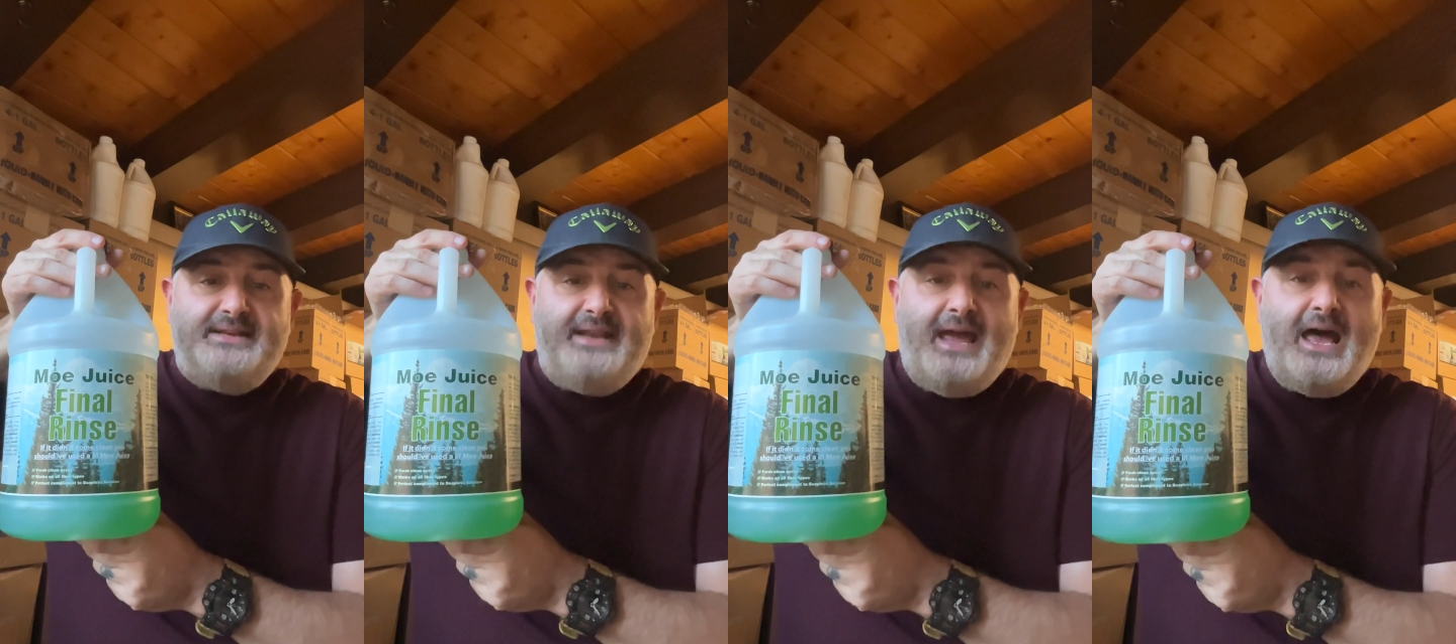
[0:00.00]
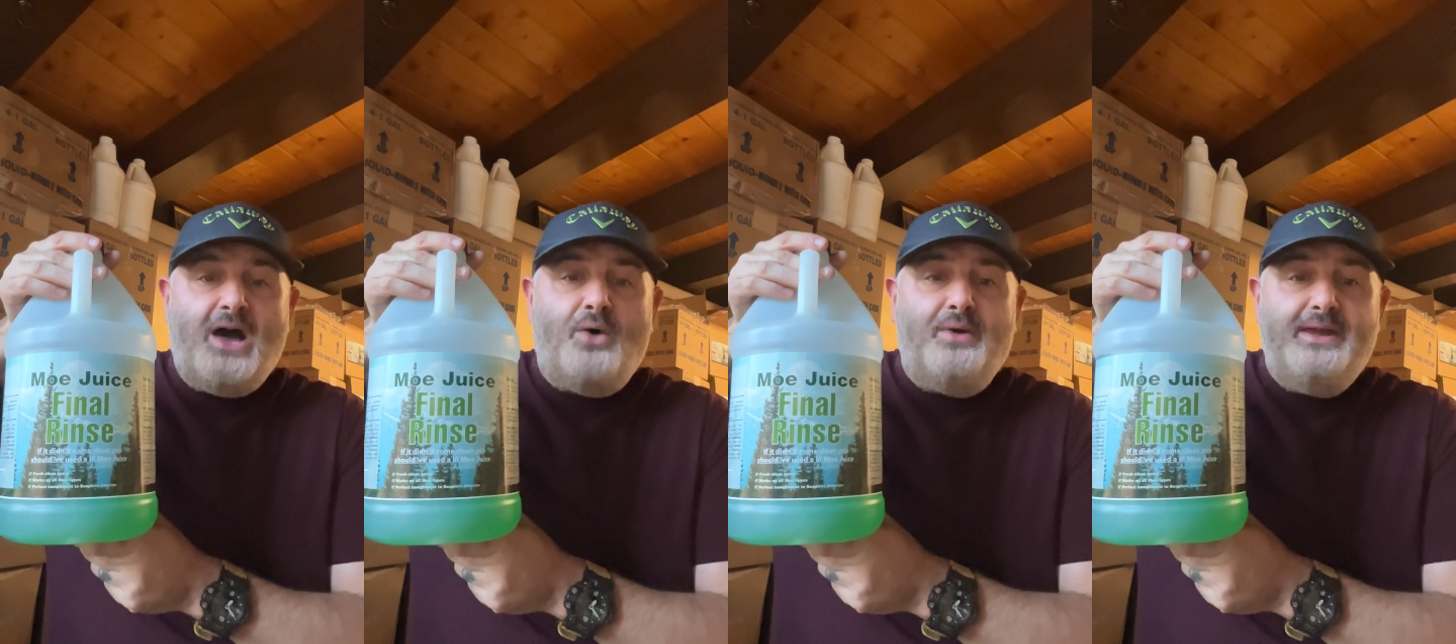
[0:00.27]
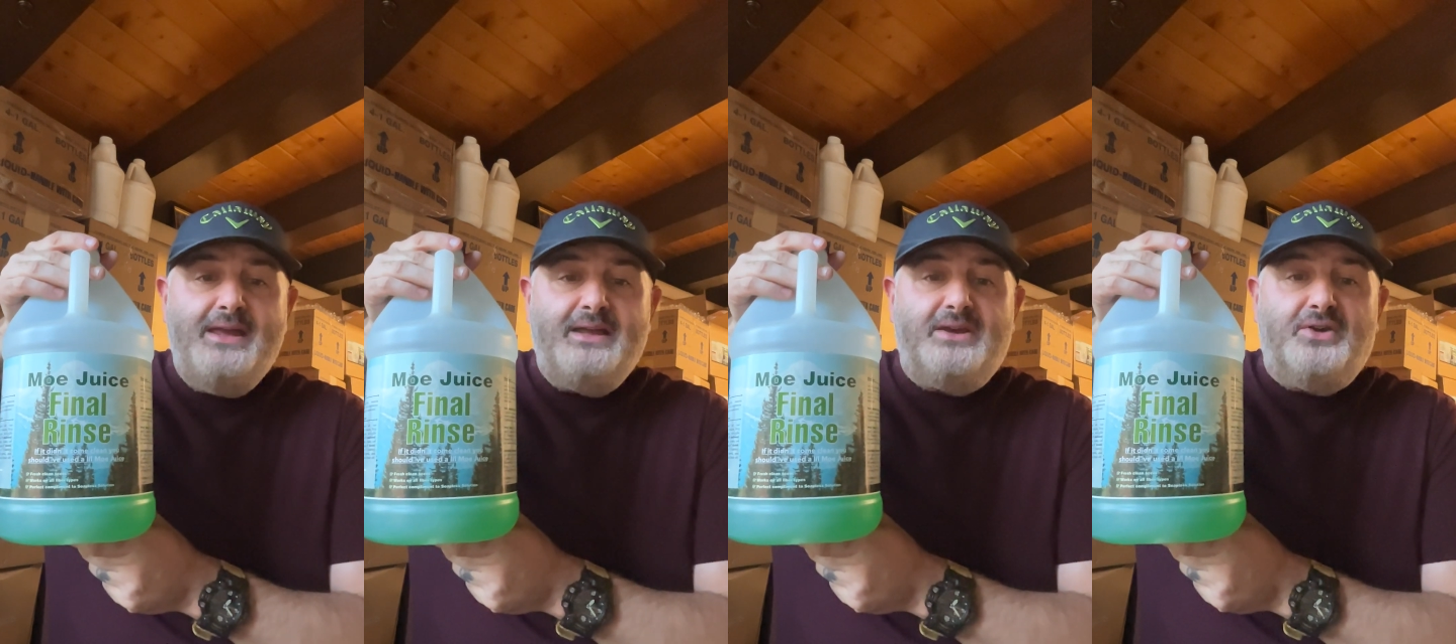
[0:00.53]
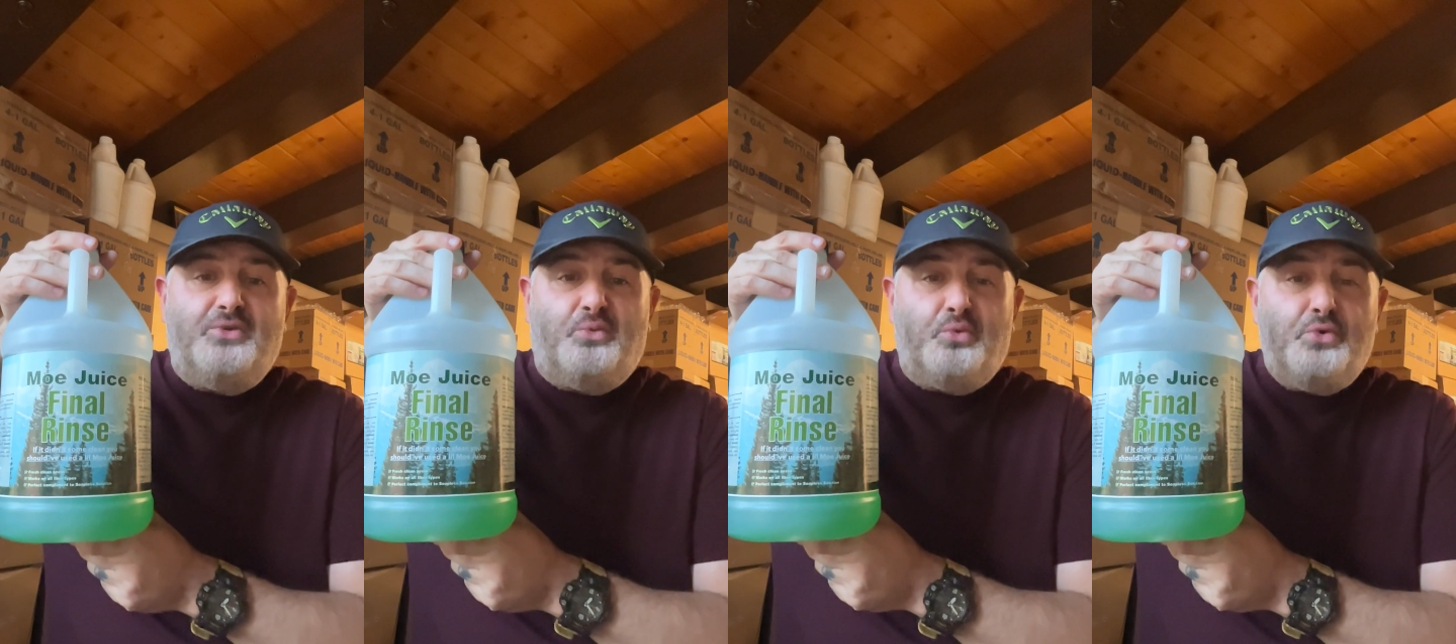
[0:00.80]
and how it
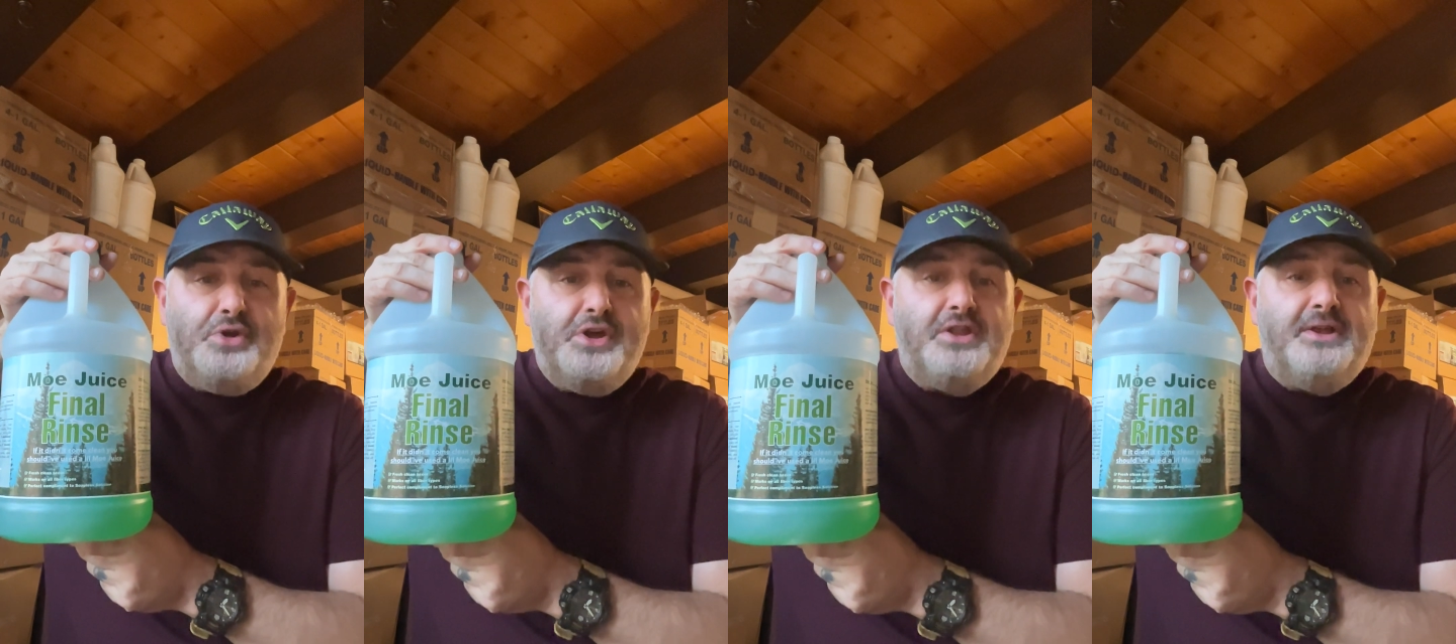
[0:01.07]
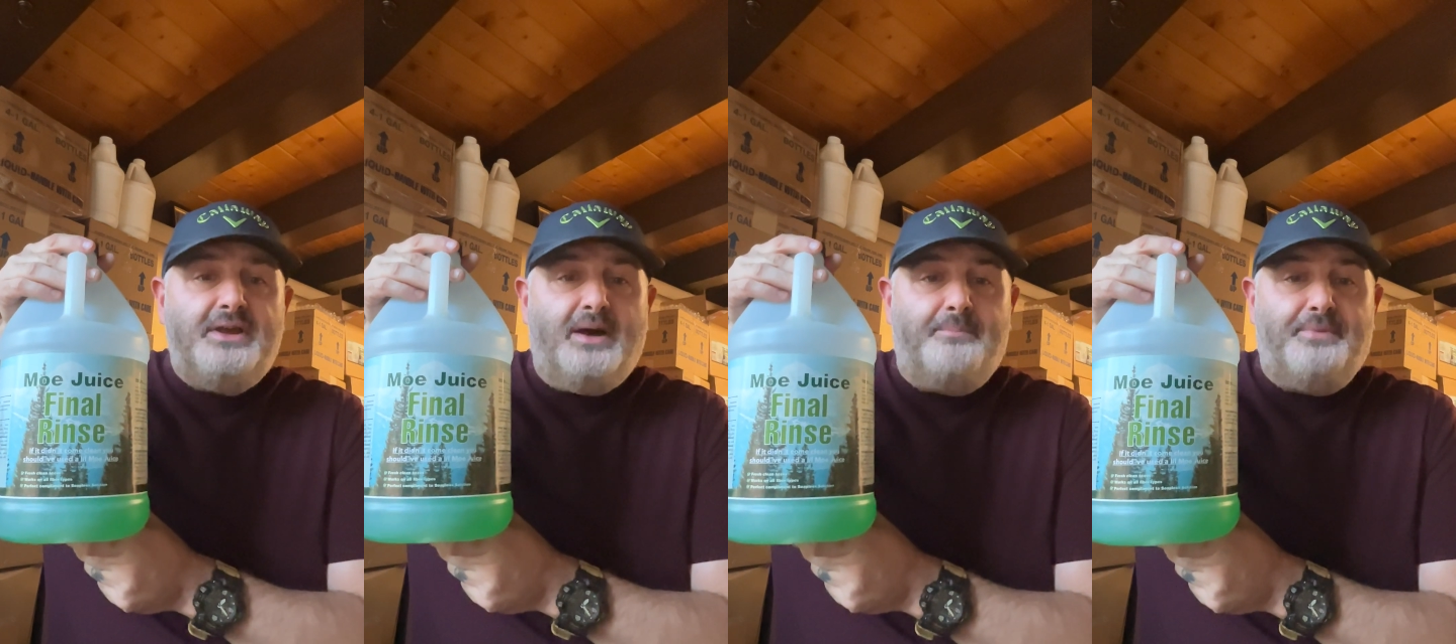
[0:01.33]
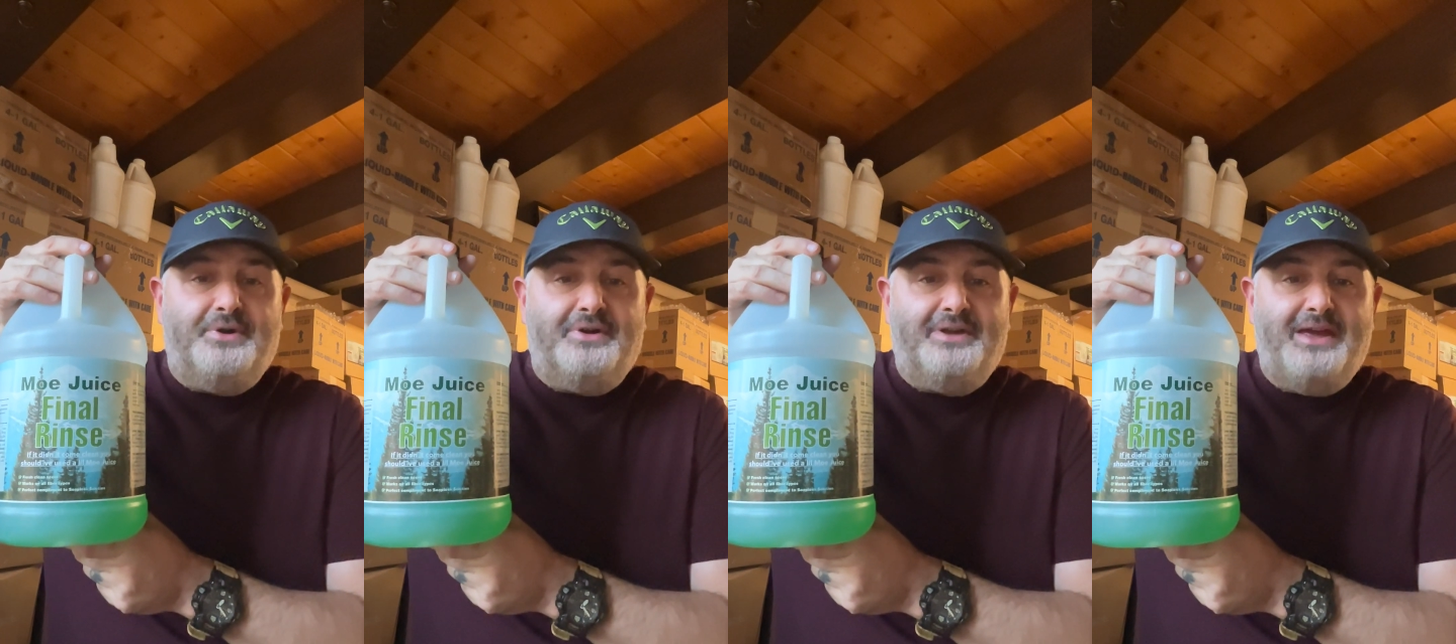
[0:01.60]
can really up your